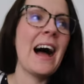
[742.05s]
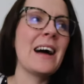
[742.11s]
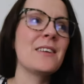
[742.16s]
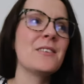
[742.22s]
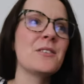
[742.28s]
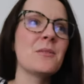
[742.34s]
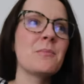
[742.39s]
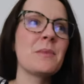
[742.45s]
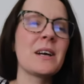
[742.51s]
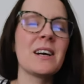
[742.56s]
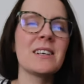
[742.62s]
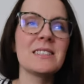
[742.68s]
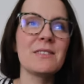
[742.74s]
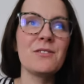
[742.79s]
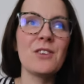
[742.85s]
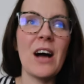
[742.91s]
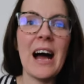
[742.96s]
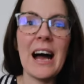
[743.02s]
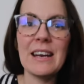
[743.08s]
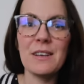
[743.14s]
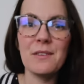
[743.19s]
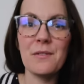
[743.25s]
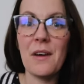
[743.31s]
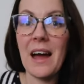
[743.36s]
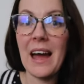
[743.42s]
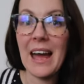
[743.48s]
And because I've not had
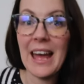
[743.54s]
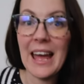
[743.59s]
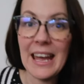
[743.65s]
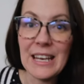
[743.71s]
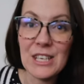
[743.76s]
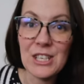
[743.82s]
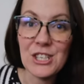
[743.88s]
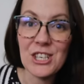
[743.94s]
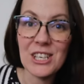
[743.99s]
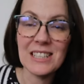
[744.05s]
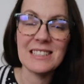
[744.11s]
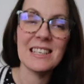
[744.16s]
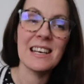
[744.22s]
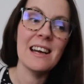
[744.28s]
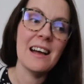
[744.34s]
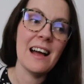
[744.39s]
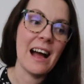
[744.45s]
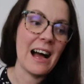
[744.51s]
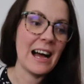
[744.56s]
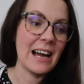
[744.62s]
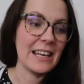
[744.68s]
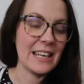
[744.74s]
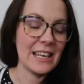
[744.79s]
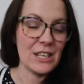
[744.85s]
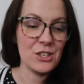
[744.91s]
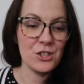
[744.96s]
it for ages,
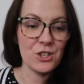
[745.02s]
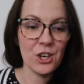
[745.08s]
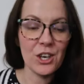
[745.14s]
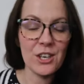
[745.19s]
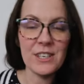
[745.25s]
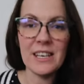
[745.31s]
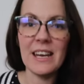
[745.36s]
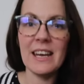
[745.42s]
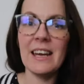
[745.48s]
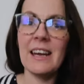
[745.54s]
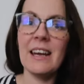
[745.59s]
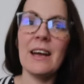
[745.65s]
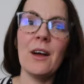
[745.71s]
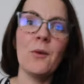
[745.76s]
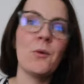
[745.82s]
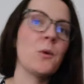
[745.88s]
I enjoyed it.